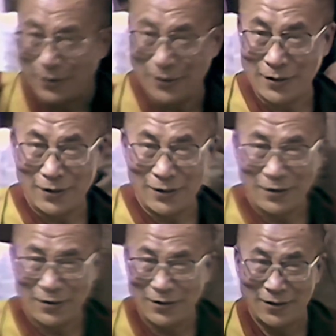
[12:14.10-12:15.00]
with
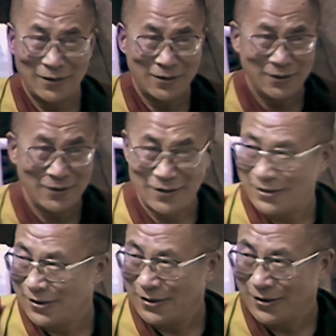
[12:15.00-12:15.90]
scientists,
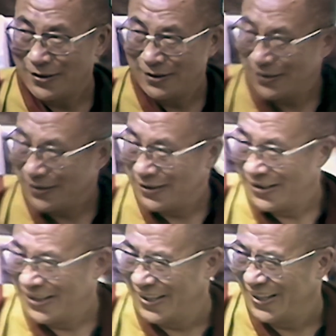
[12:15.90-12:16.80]
then it
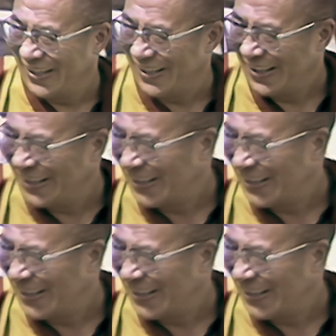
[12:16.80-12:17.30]
becomes clear.